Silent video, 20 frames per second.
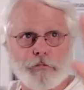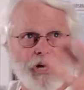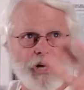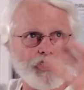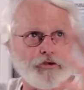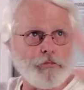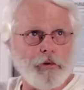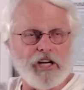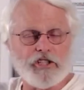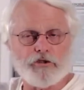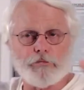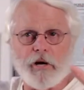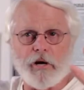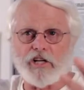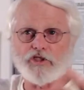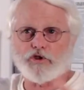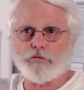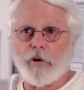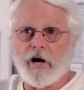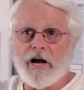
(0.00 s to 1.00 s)

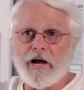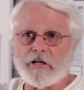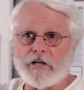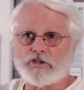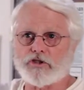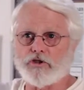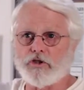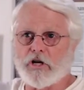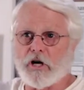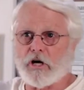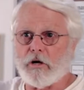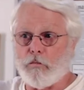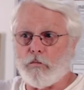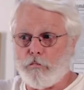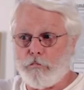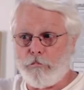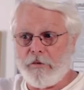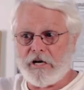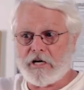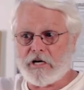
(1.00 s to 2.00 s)
You got to
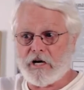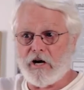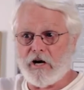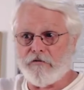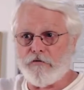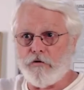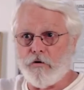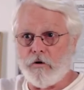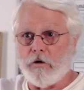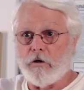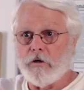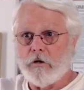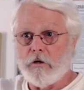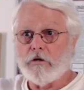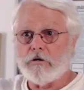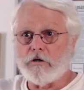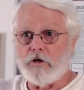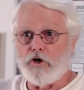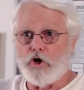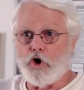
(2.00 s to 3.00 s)
be careful
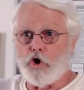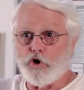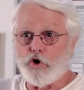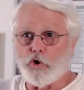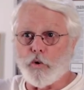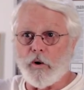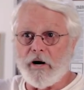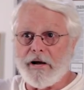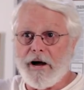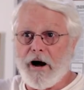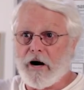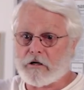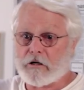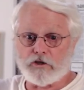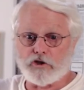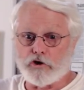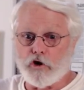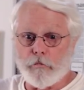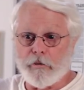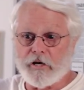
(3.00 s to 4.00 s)
to know your way out,
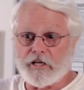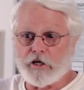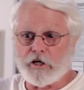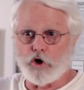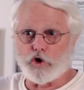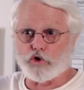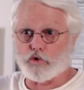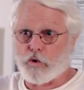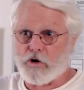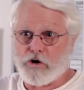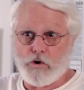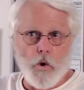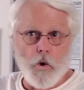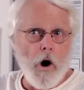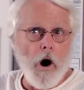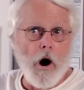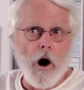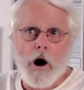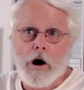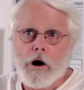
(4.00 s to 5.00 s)
because nobody knows where you
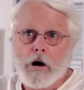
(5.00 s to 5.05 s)
are.